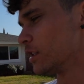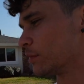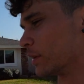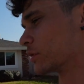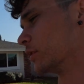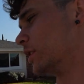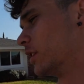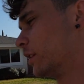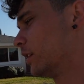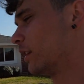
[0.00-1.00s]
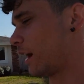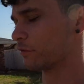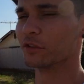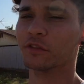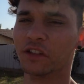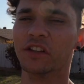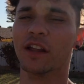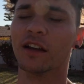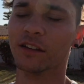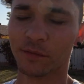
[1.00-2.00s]
especially after feeling
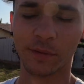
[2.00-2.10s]
that.